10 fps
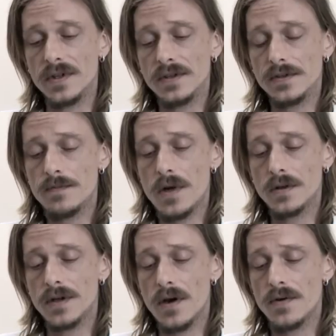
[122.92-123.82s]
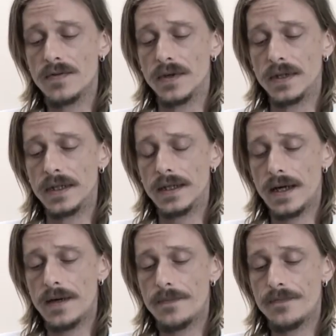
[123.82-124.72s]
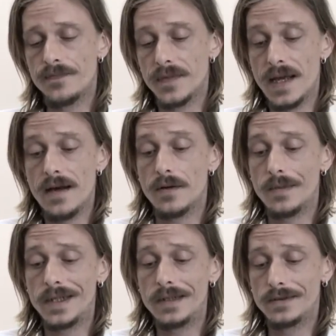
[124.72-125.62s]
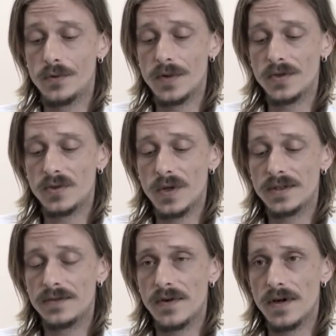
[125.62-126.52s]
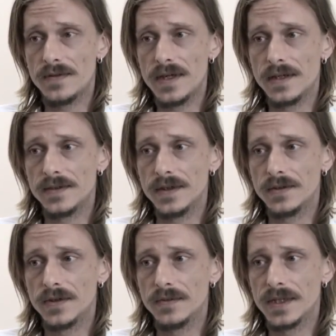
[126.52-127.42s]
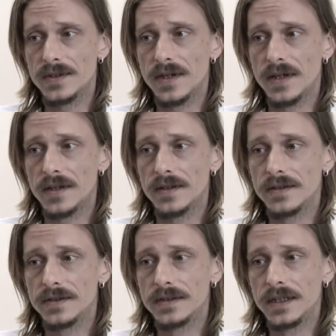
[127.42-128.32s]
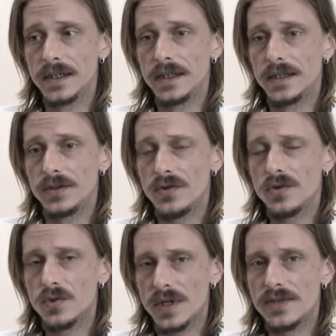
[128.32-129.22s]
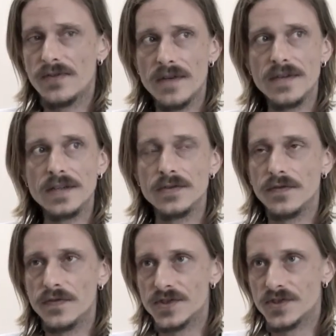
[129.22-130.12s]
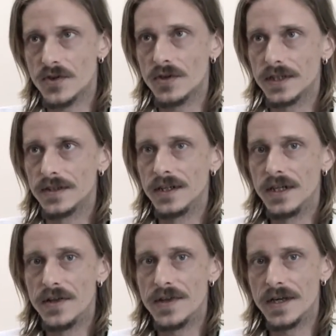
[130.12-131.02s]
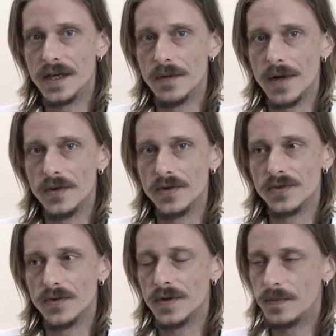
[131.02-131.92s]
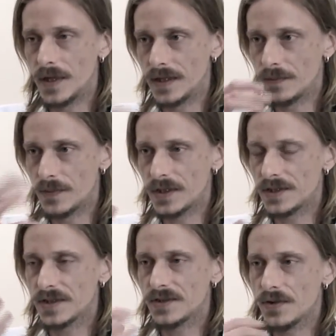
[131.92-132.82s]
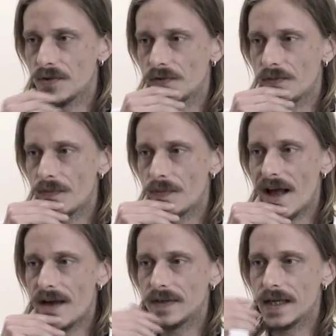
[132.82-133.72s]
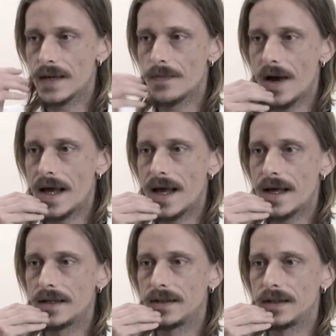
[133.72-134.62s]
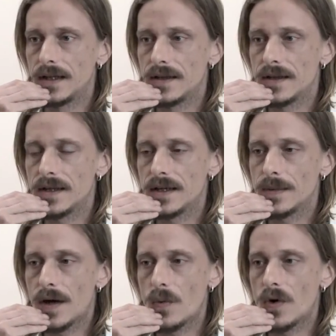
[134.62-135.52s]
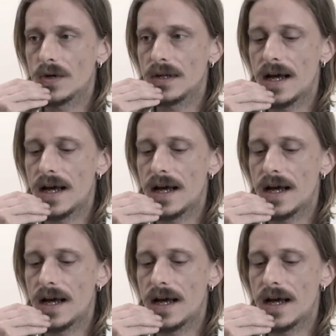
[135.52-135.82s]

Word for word: and I just mulled it over. And it, um, yeah, I mean, almost 25 years it took me to not 25 years of solid thinking about the story, but but just sort of having it in my head and, and thinking about what could